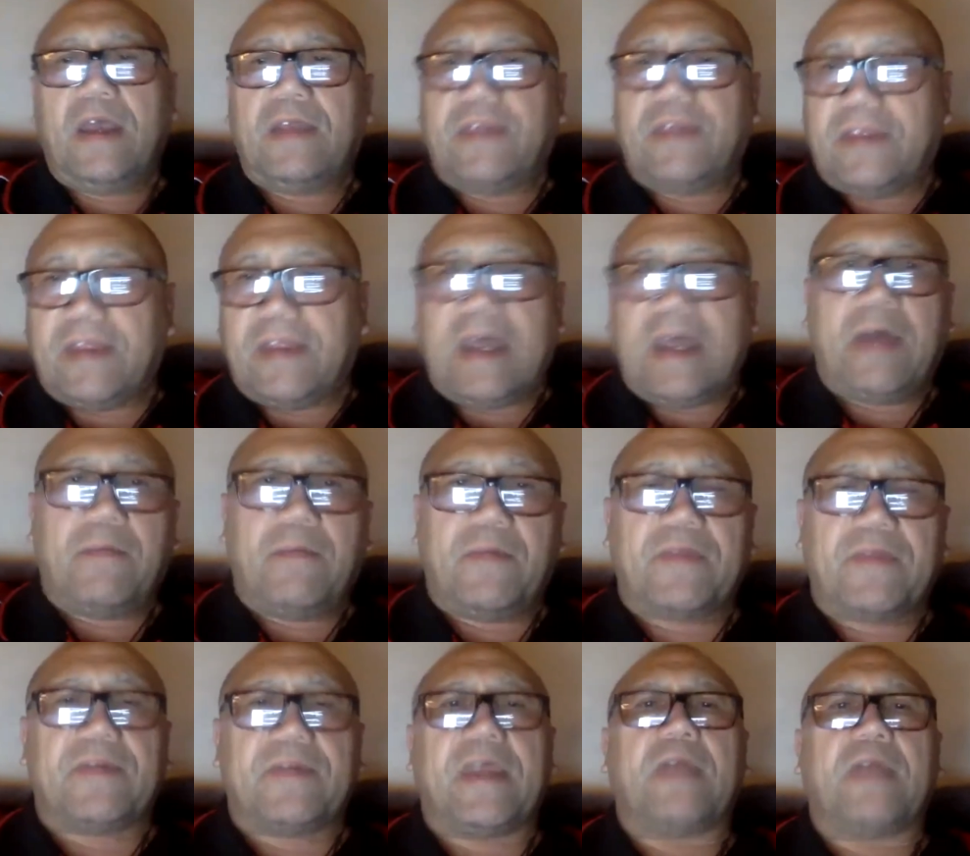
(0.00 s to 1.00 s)

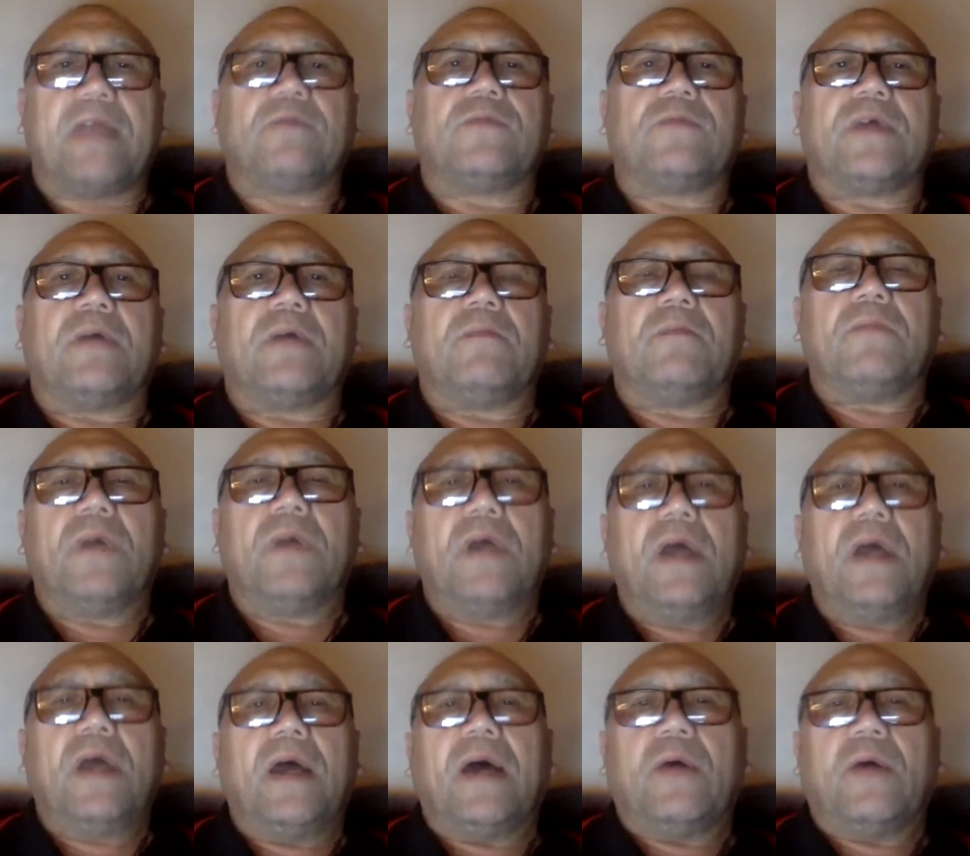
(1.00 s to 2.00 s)
that
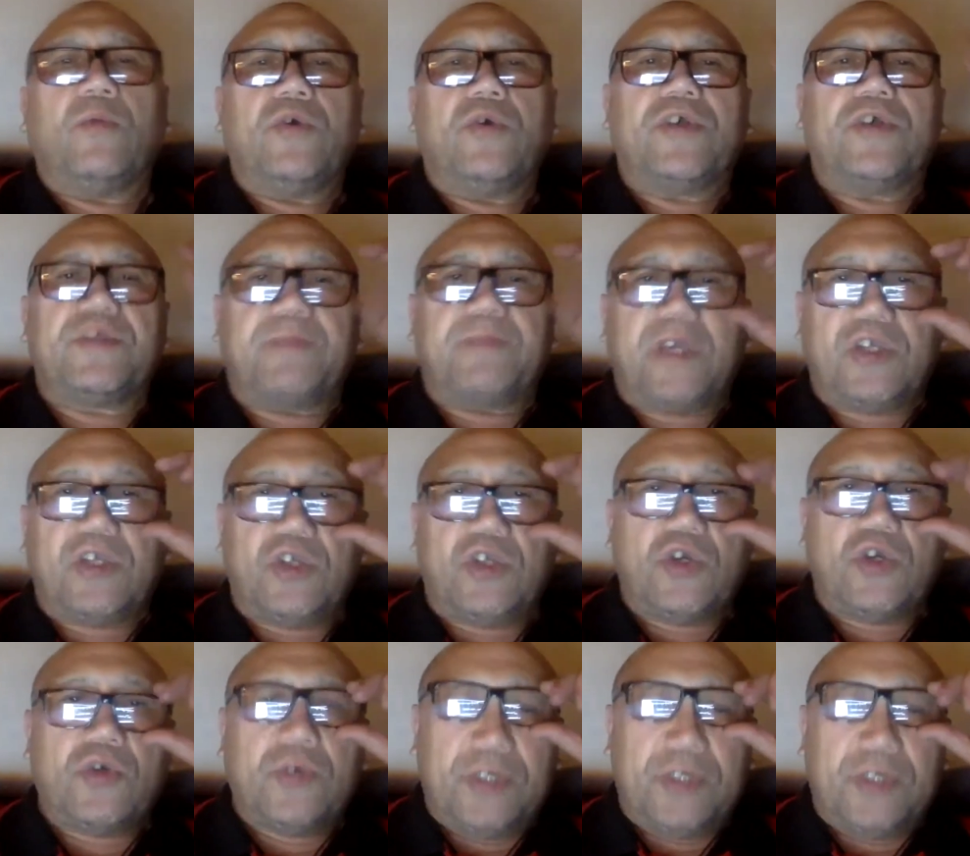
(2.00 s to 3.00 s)
word is being
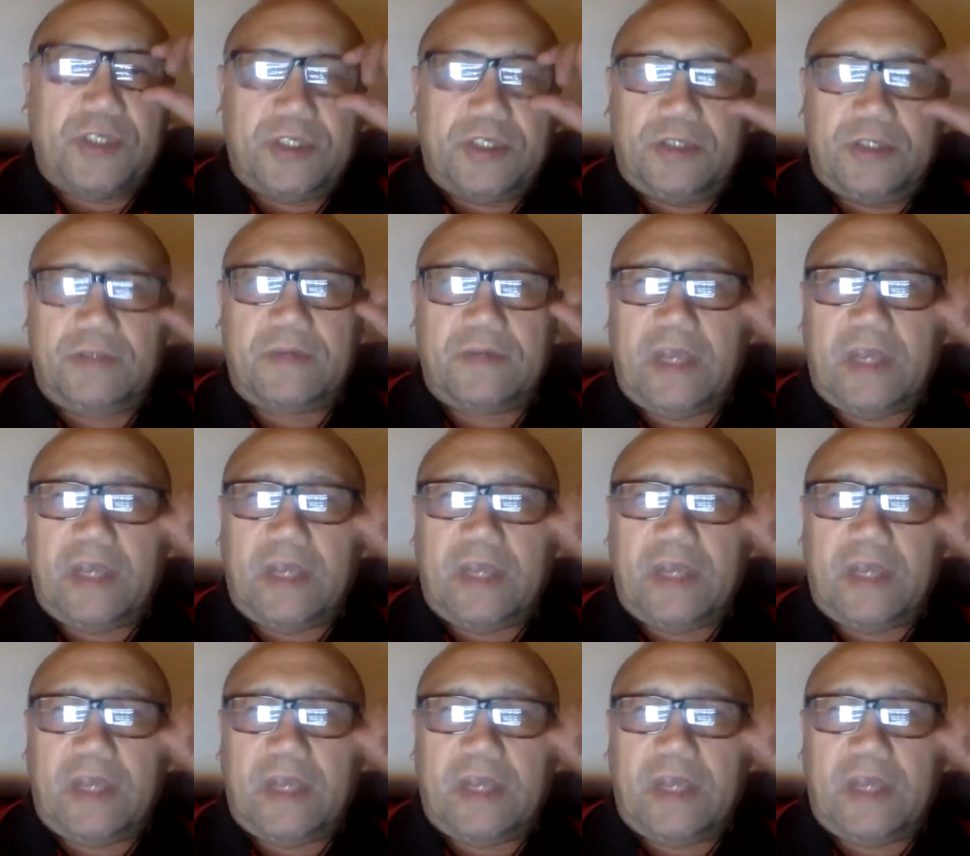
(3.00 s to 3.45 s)
used.